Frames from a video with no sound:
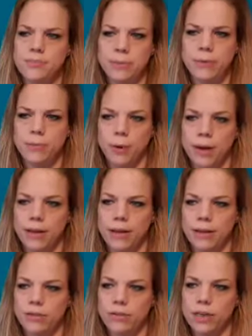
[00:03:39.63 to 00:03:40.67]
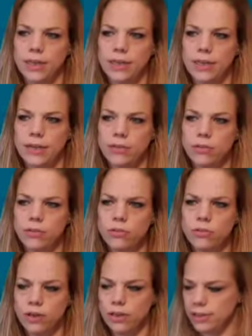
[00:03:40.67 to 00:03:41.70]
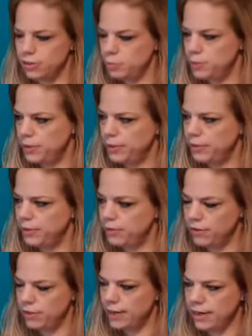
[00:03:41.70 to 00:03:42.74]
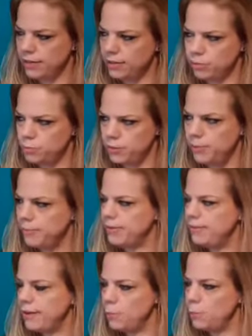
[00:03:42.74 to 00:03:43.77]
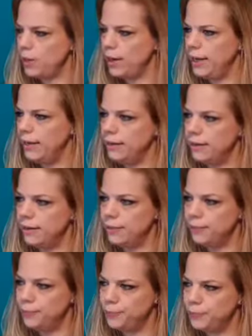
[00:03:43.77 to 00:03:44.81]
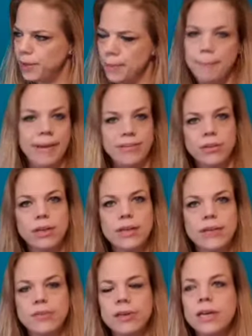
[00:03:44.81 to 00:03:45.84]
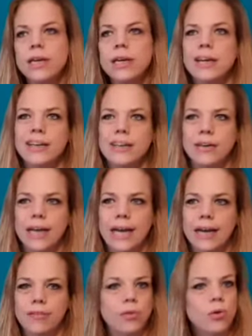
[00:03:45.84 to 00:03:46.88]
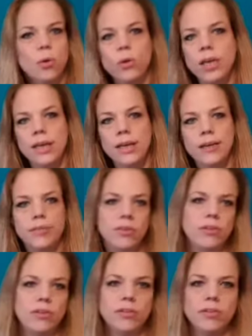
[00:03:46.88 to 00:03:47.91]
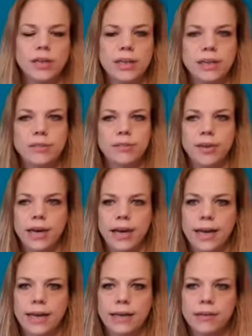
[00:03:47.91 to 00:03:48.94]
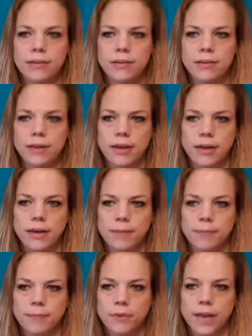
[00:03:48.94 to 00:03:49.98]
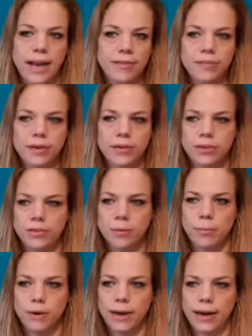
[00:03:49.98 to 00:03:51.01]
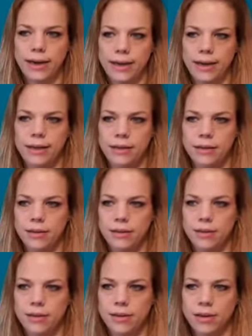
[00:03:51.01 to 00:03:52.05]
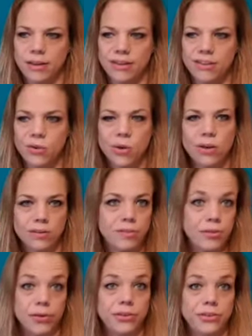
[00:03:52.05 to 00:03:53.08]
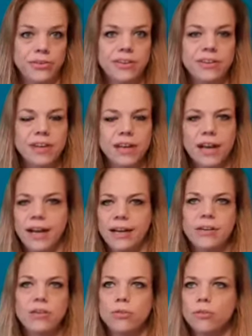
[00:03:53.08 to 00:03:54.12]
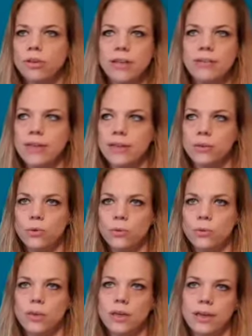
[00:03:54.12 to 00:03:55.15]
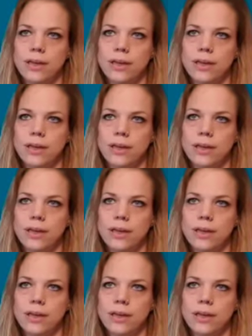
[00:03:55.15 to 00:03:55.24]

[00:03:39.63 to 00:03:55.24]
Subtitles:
meanwhile. Actually, I also started experimenting with metal leaf. You have gold leaf and silver leaf, and I found it somewhere in a colored version, and it's really cool.